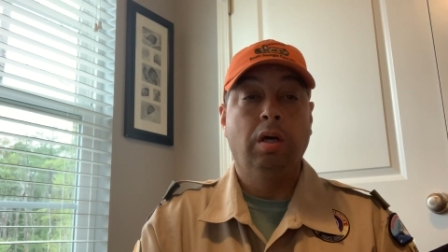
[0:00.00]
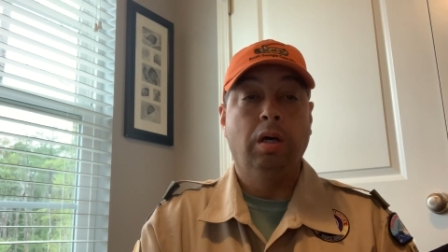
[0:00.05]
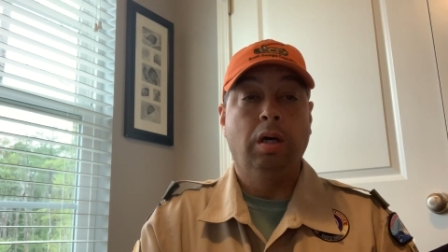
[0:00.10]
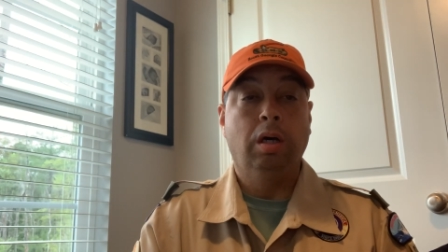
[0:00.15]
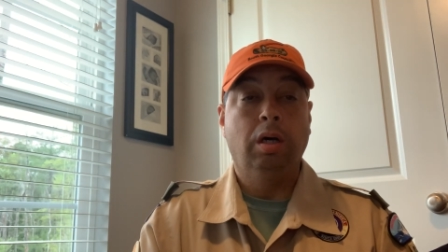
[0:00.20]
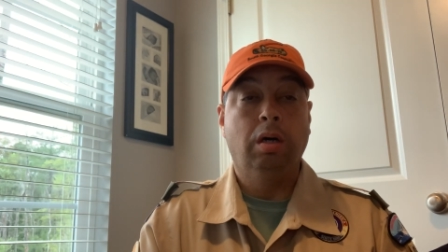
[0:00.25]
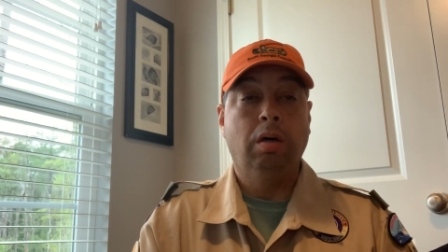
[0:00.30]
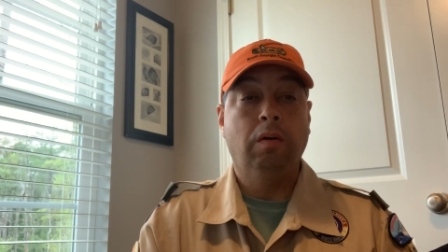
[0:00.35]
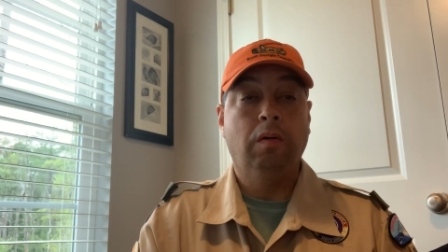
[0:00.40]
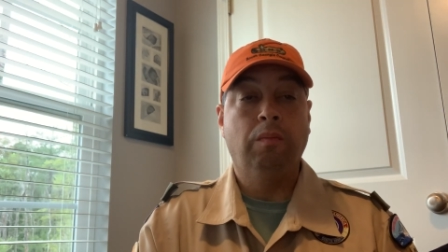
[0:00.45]

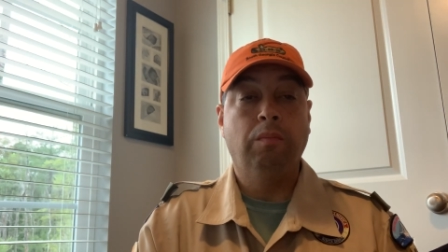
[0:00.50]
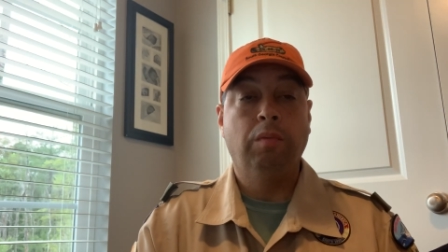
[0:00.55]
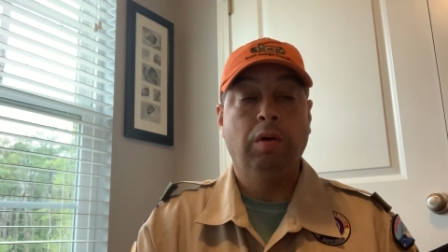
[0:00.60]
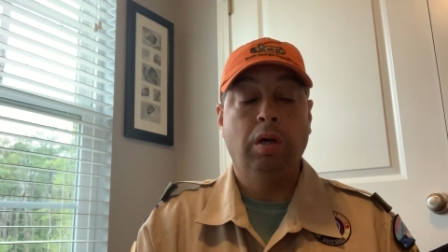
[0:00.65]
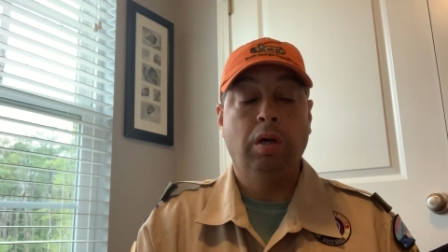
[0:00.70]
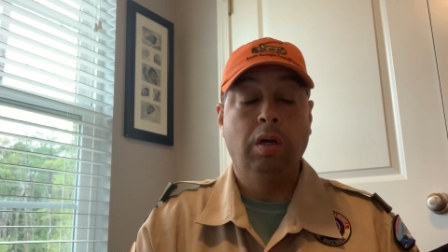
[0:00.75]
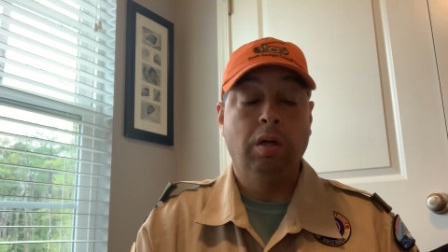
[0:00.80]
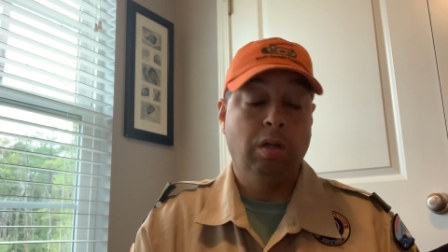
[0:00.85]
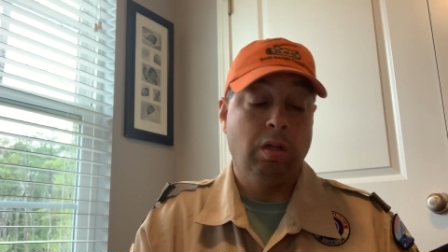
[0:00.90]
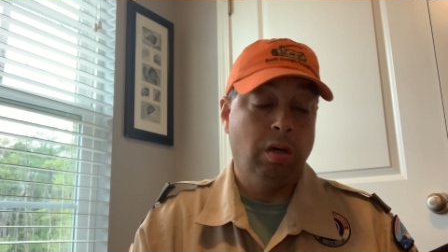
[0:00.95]

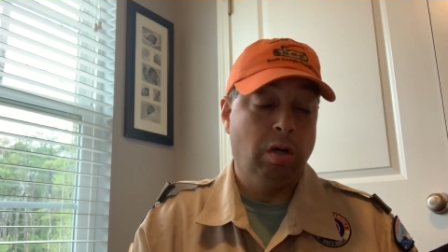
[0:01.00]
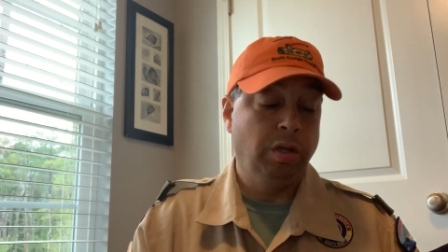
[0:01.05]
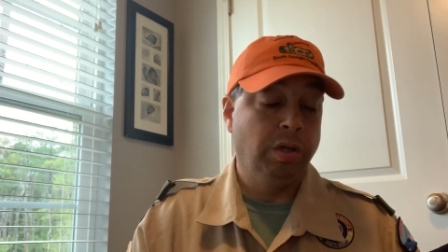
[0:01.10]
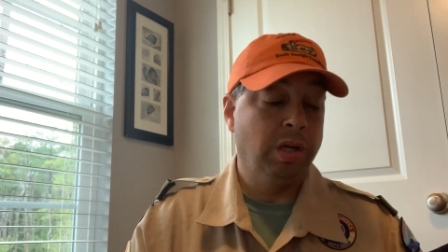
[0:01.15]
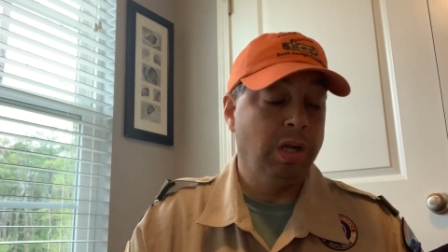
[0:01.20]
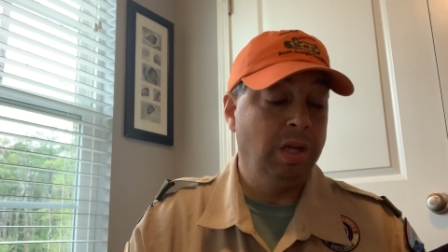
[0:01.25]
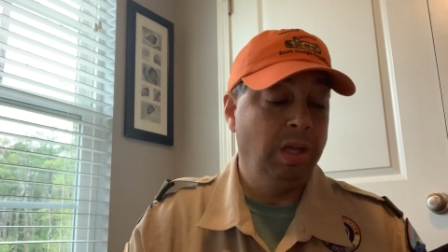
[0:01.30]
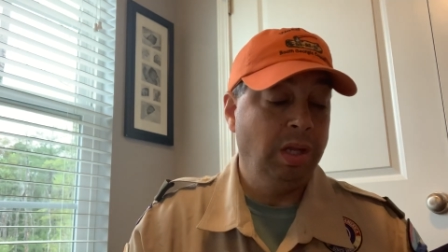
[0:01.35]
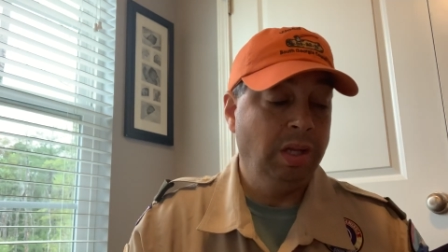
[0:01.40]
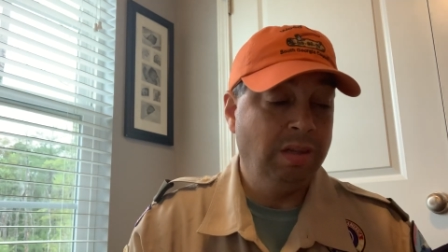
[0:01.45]
Are you
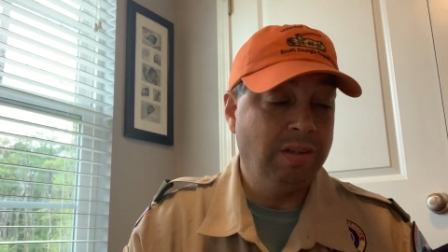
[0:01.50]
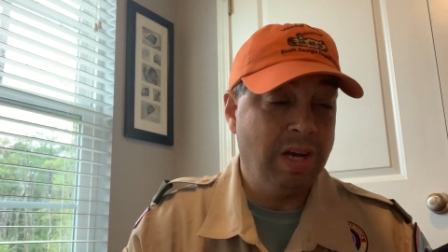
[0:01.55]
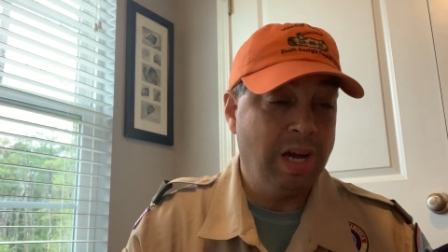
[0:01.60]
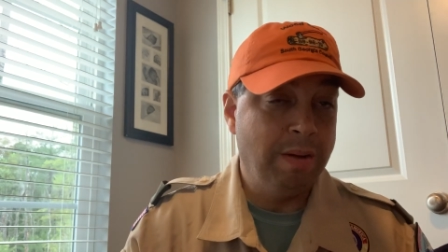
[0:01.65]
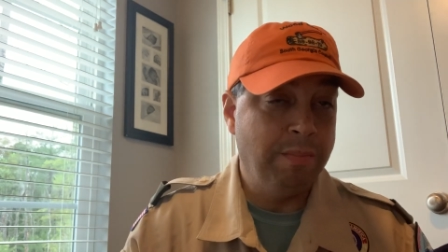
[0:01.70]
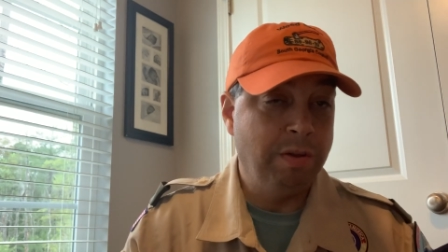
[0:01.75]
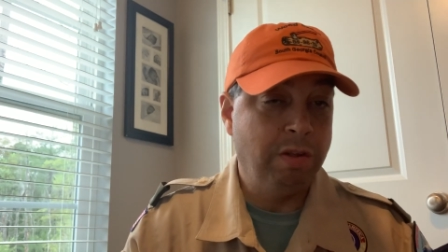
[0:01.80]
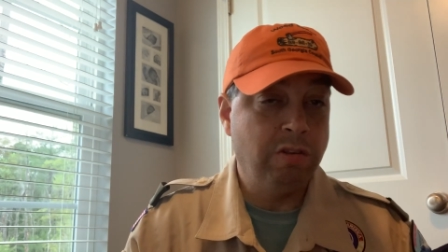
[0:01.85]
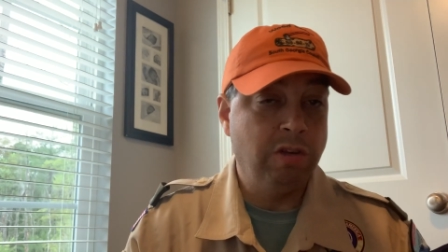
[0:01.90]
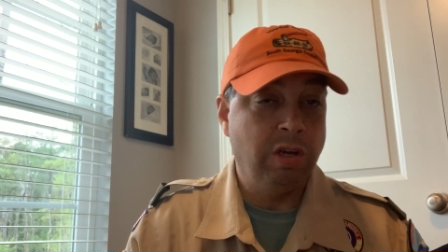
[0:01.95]
going to need
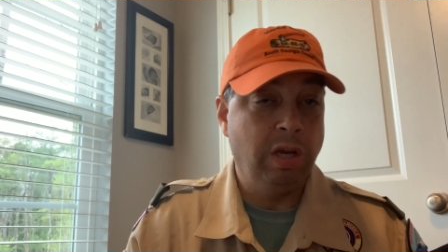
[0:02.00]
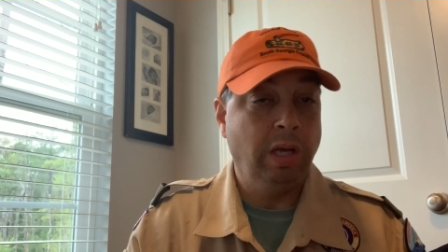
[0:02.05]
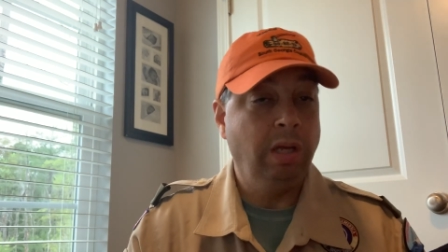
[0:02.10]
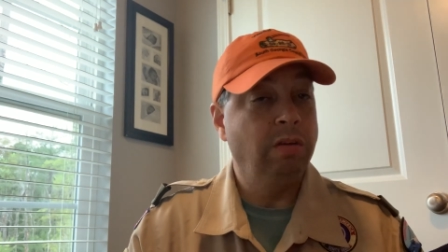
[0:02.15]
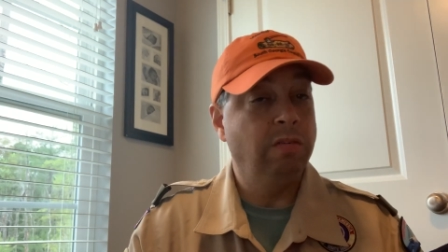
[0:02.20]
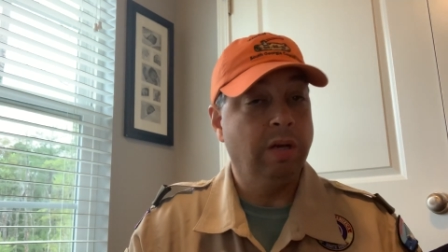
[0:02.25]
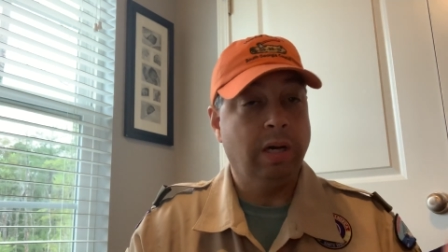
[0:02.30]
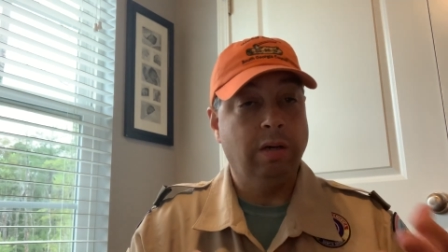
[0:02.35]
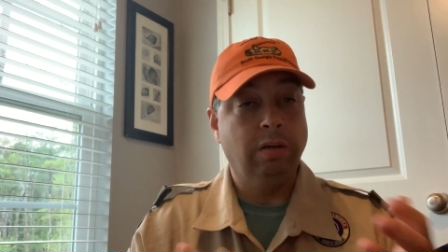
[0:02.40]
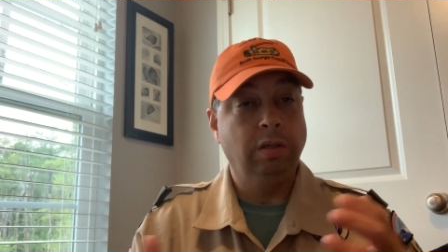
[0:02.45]
time to
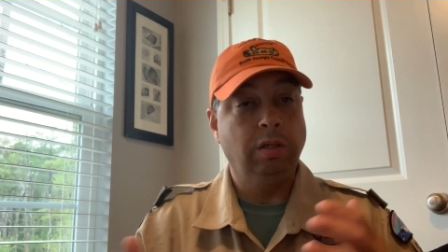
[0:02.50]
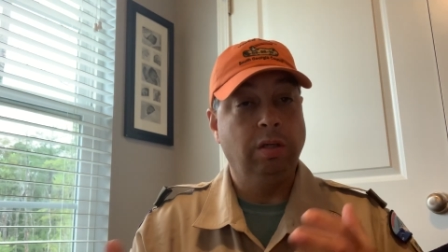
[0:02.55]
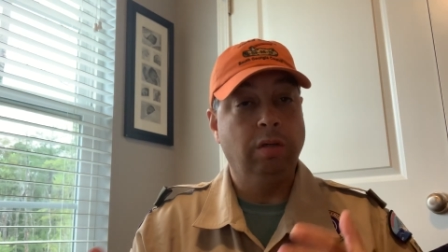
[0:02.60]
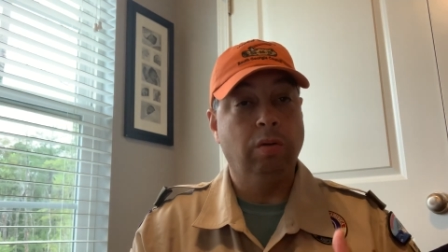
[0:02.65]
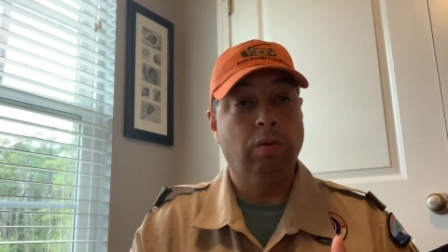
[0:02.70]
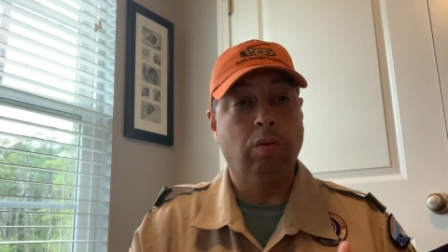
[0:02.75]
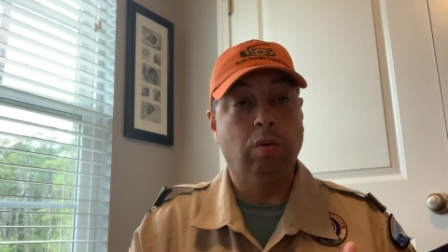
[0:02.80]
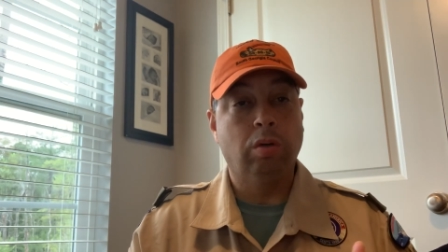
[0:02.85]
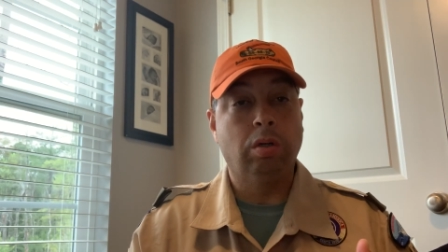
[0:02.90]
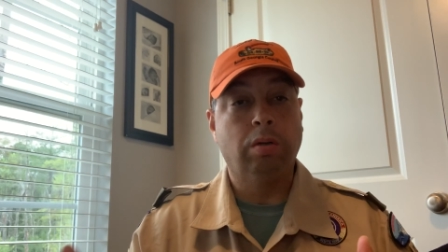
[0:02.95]
change out
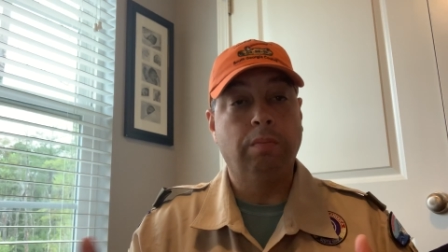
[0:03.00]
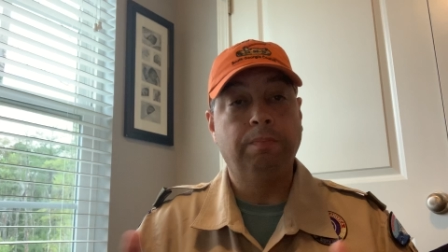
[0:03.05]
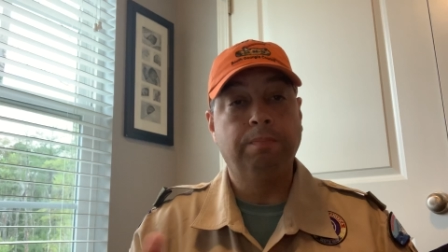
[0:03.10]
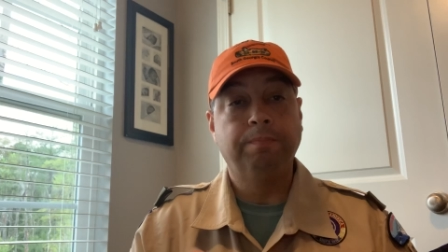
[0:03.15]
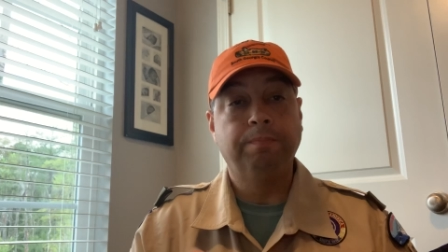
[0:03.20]
your